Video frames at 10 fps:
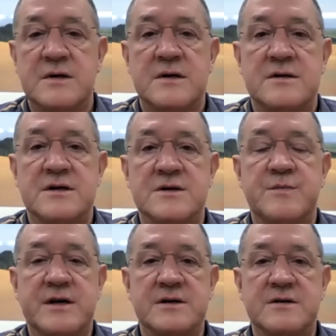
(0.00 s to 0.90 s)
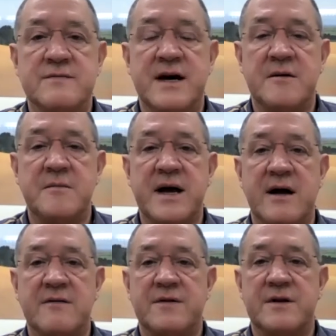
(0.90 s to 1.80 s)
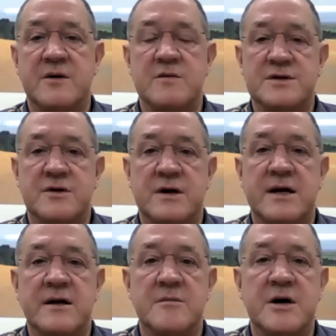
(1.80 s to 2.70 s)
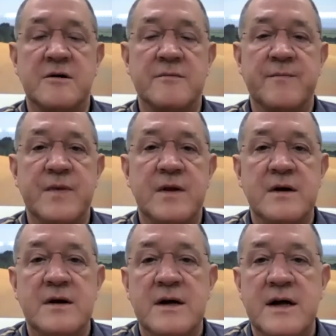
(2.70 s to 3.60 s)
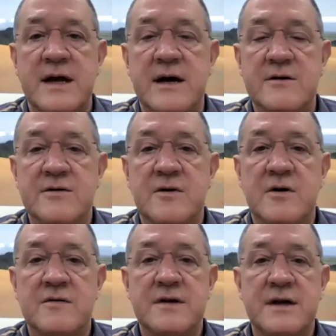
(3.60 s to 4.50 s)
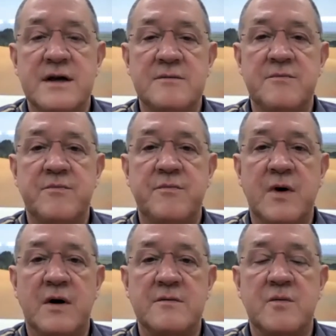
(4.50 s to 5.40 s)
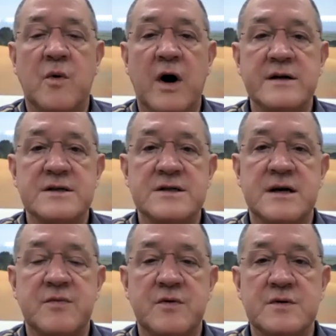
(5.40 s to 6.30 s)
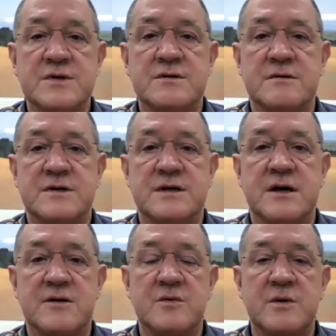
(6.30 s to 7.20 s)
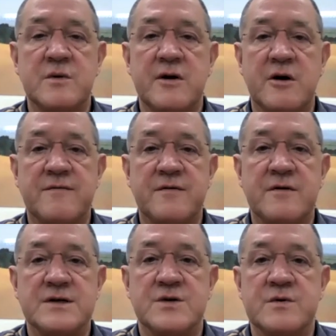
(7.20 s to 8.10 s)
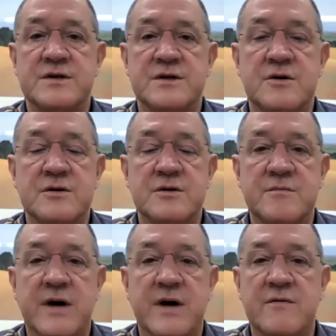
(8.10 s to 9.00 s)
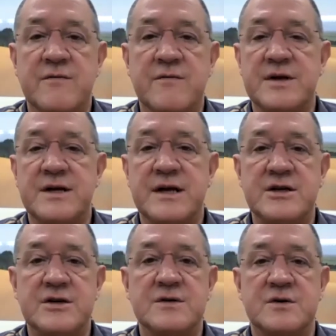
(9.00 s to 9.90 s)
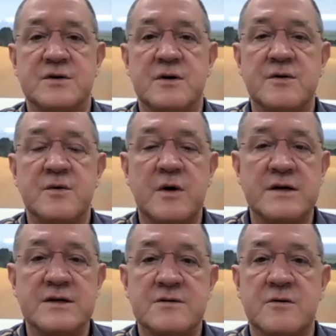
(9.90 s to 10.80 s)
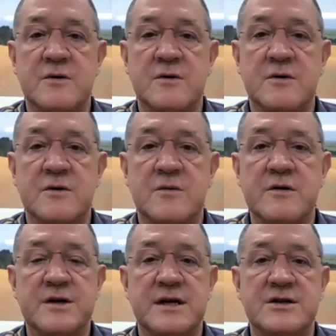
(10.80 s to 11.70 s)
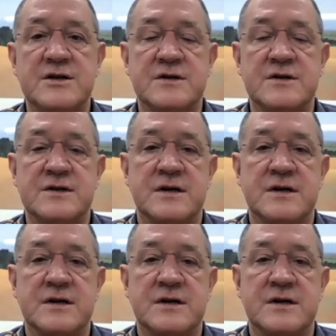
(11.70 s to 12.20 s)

just because of that math that I was talking about. And on the on wine samples is the other one we offer as a result of microfermentations or otherwise or real fermentations.